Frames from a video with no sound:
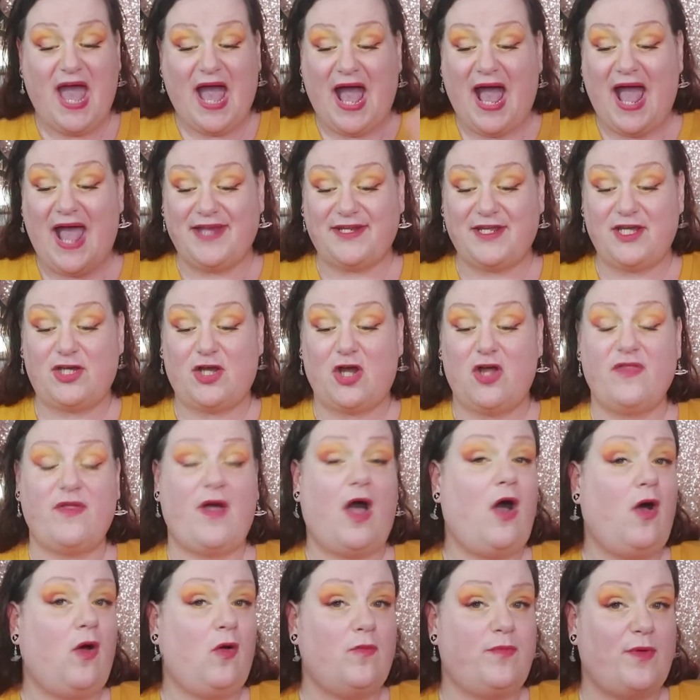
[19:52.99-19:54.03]
and I got the
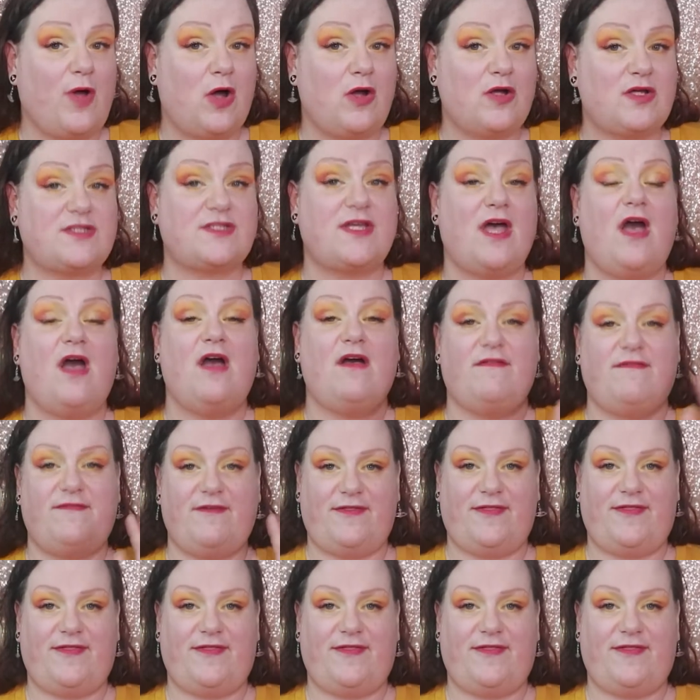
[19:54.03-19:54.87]
whole box for